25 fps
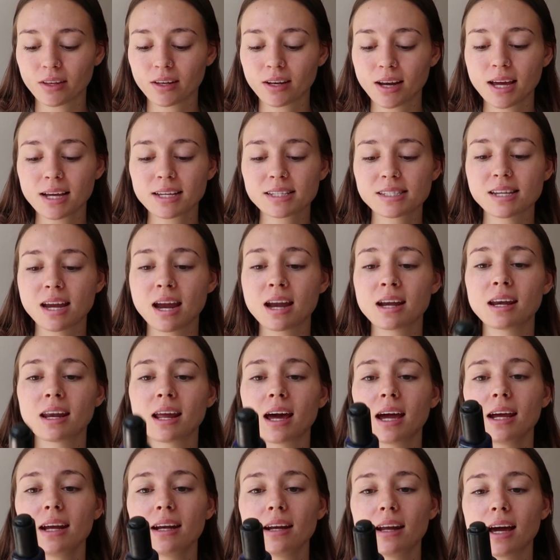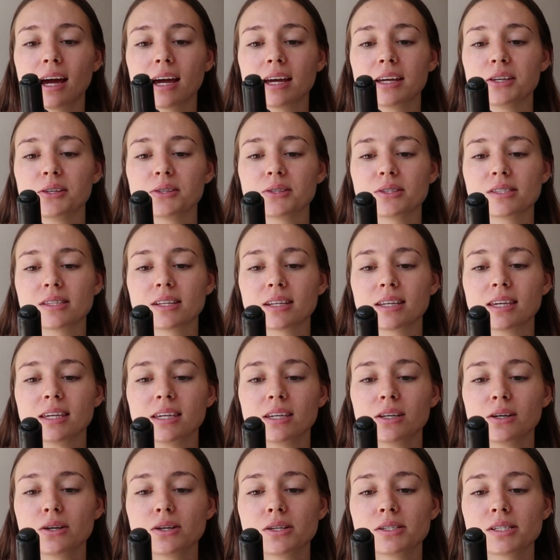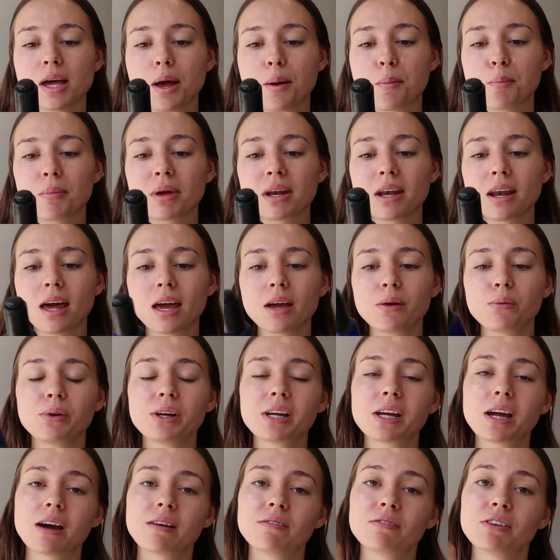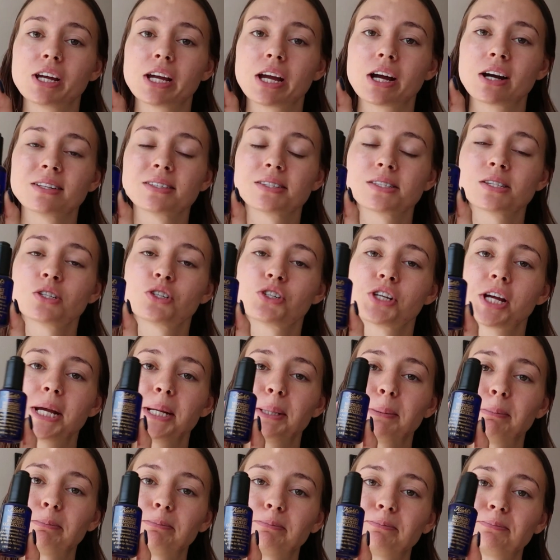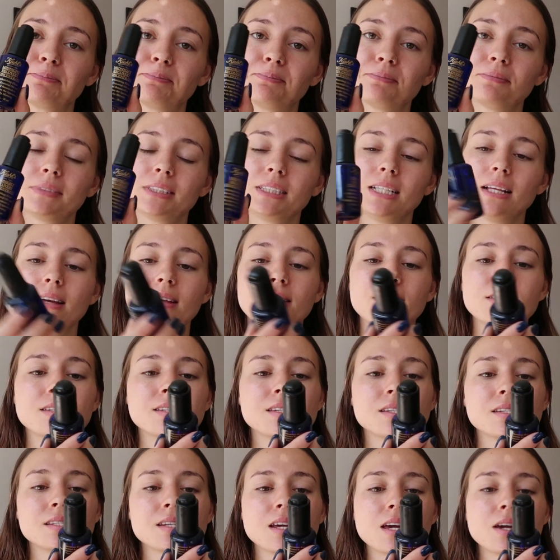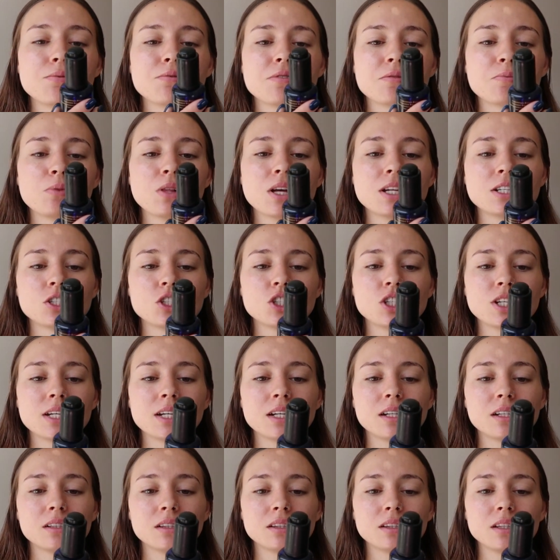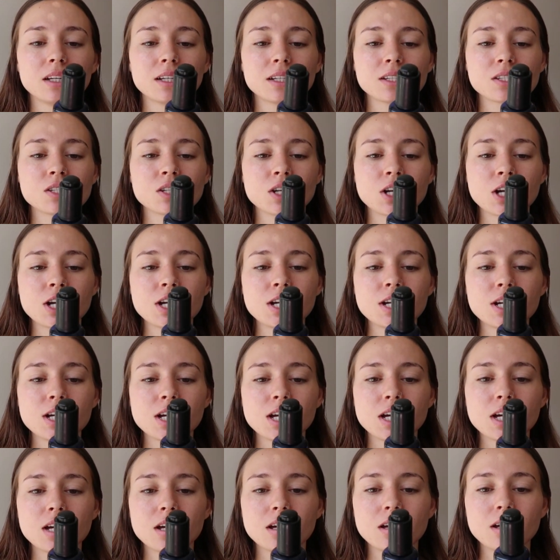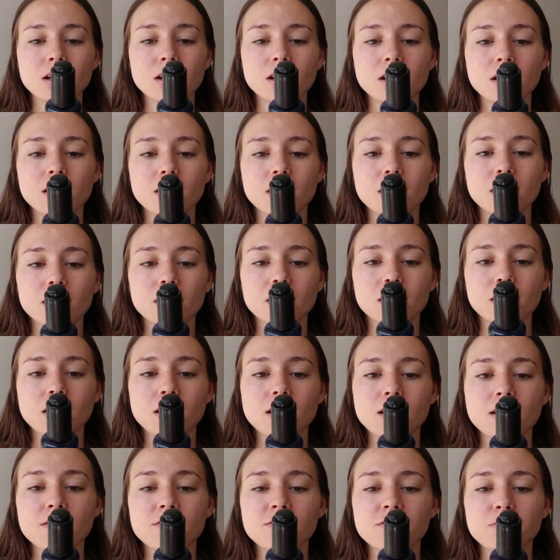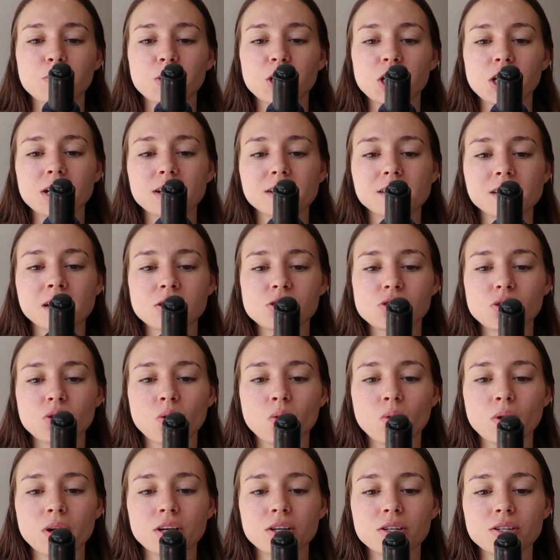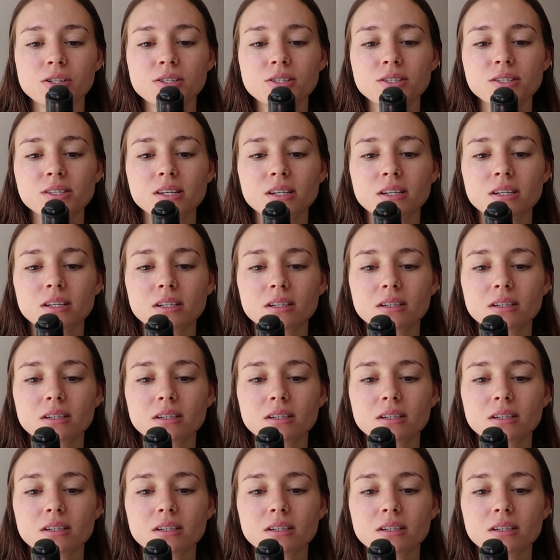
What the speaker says: Next, at night, I use the Kiehl's Midnight Recovery Concentrate. This is a replenishing elixir of pure essential oils